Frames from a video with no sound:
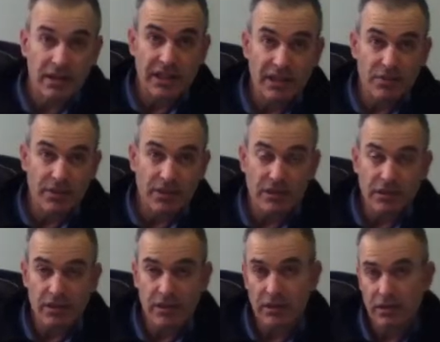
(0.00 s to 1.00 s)
take a risk,
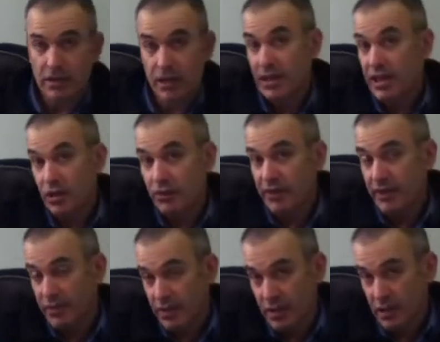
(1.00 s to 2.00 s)
and get off
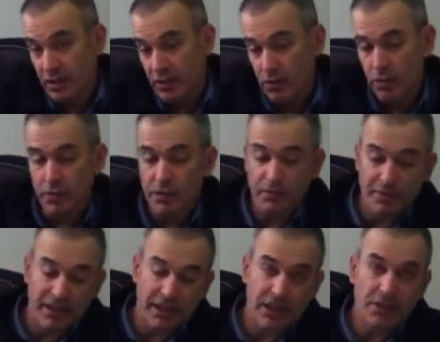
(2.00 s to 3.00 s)
everything, or do you
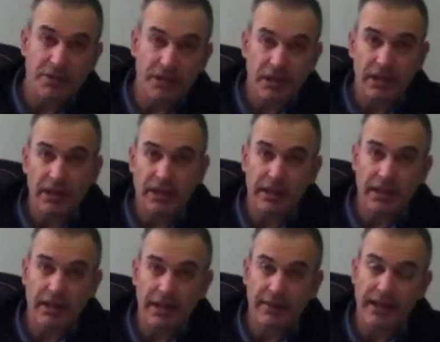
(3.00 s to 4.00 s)
plead guilty and
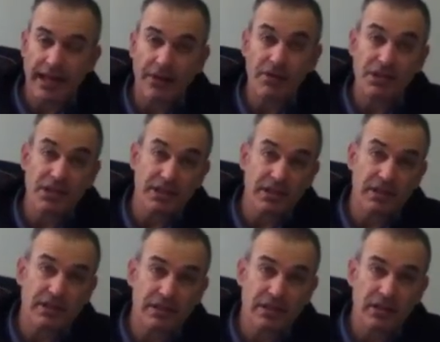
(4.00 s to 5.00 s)
get the
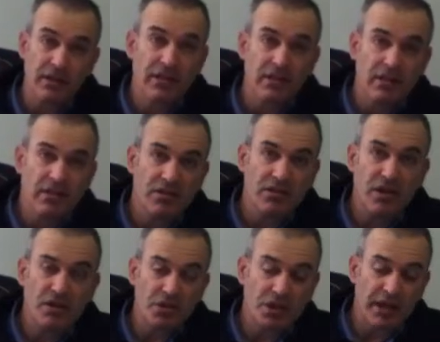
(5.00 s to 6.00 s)
guaranteed
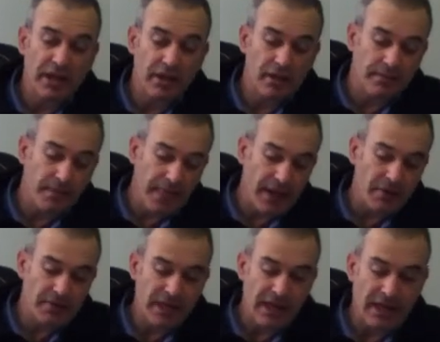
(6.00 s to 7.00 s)
no jail? And
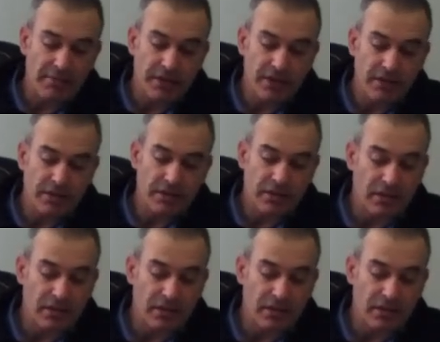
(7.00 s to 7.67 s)
it was hard because